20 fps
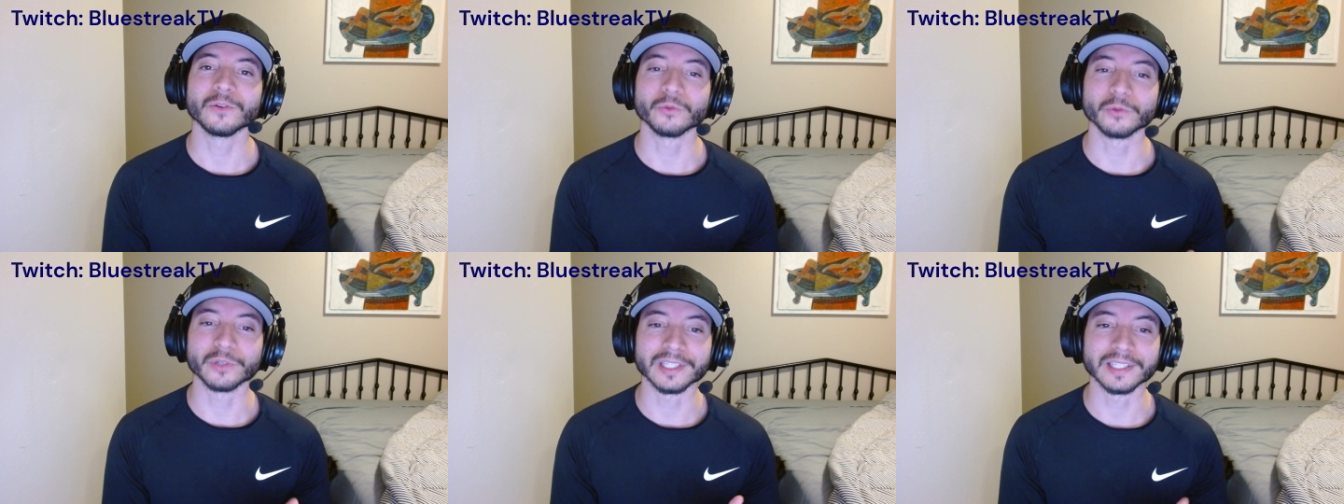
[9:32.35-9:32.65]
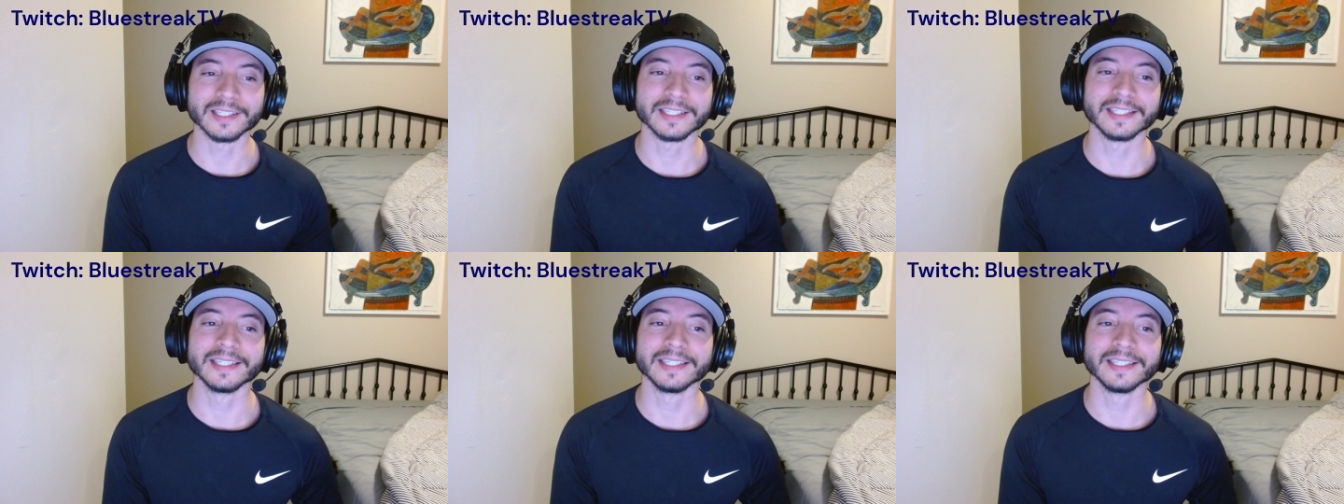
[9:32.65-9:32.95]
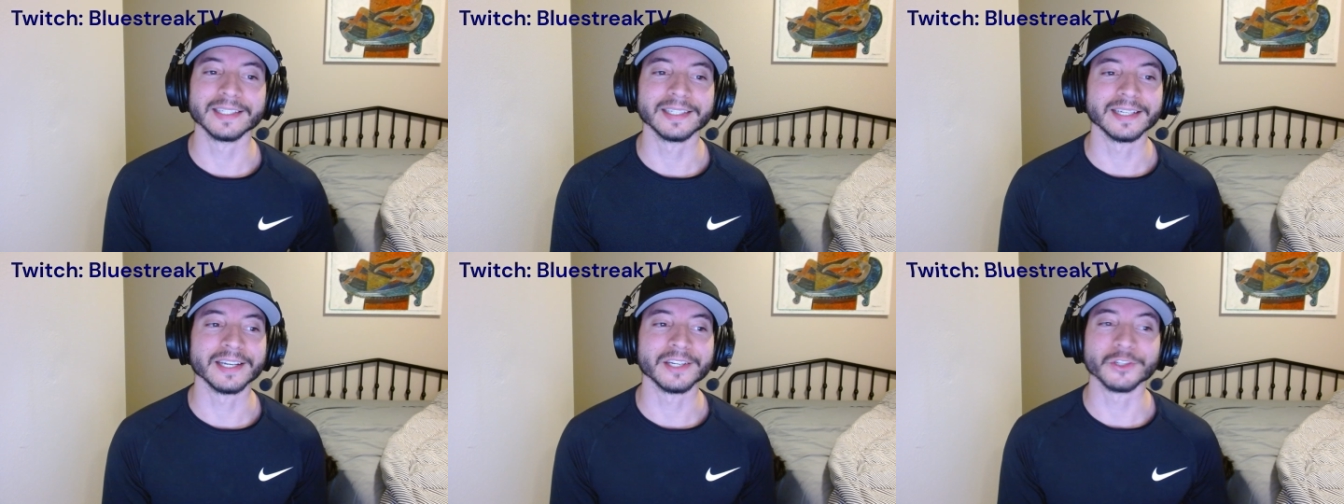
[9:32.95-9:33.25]

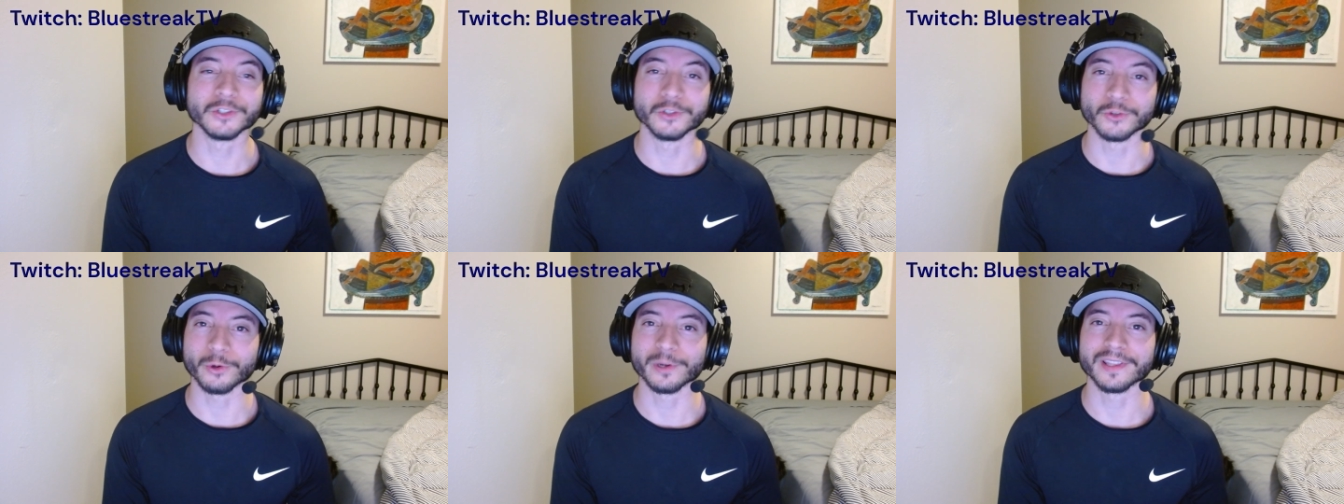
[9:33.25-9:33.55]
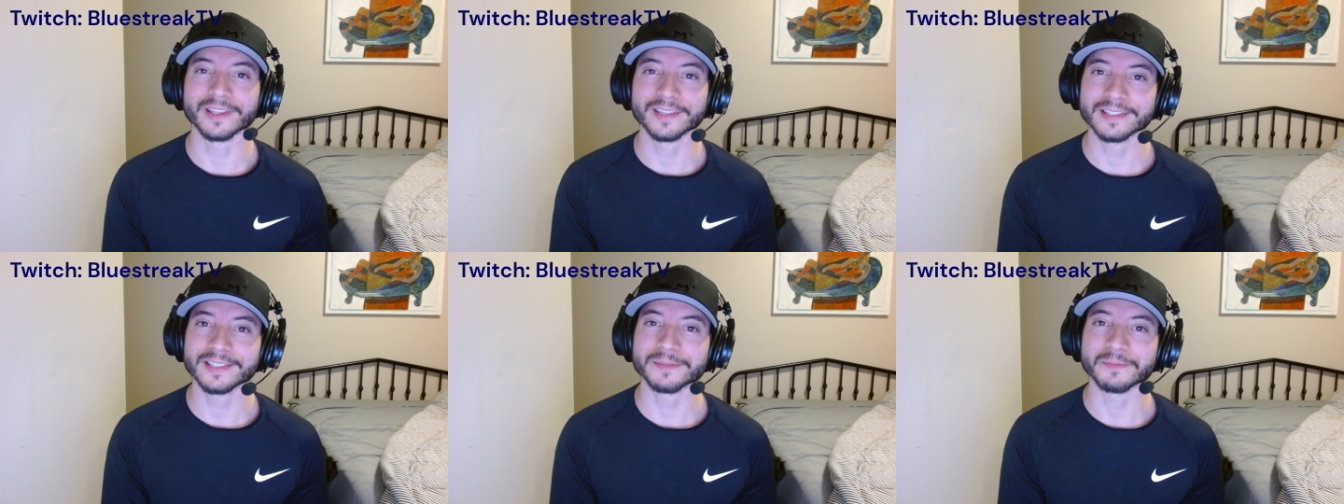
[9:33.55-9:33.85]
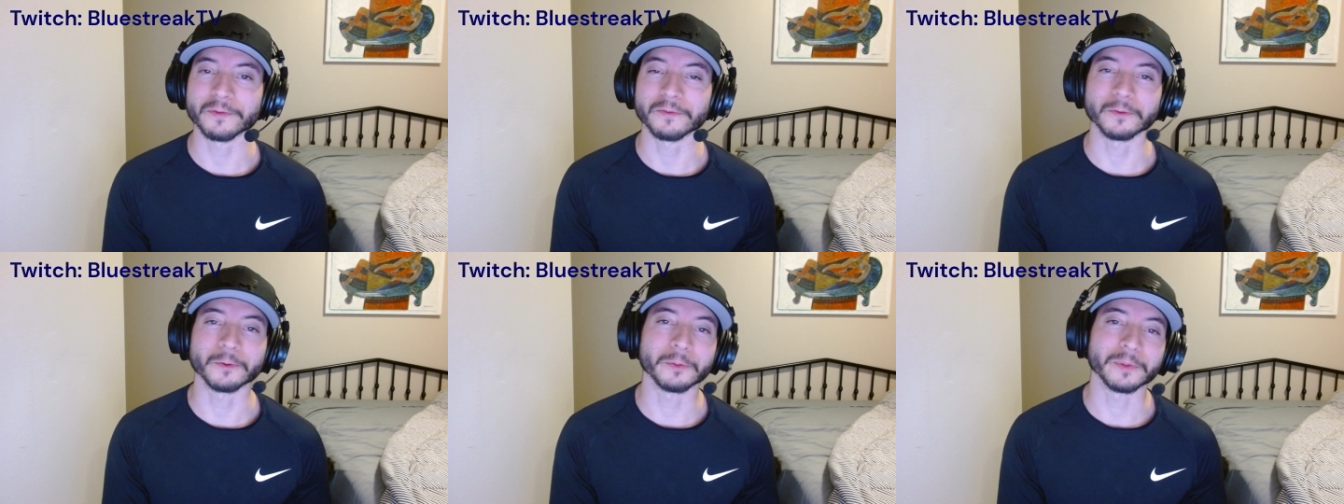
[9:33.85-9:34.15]
really enjoy this
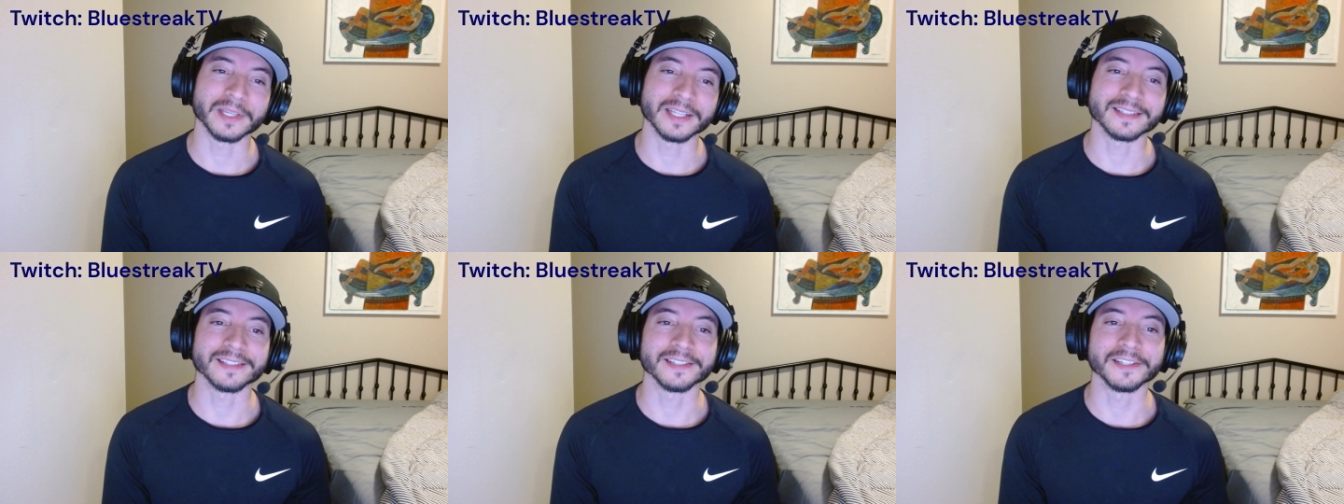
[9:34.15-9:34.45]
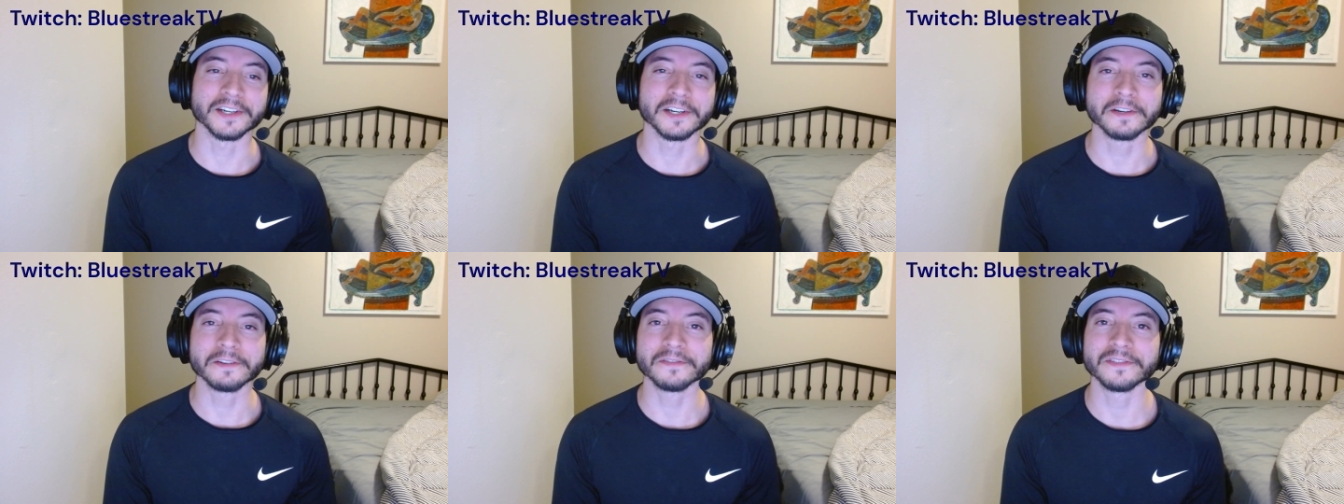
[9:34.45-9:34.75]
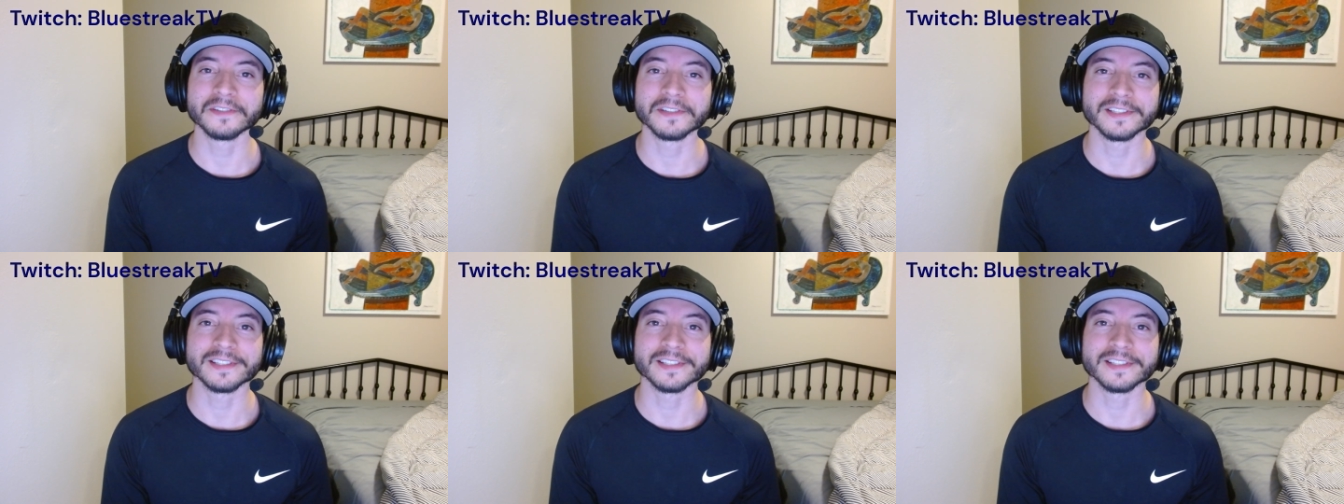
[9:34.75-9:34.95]
before we get to nerf.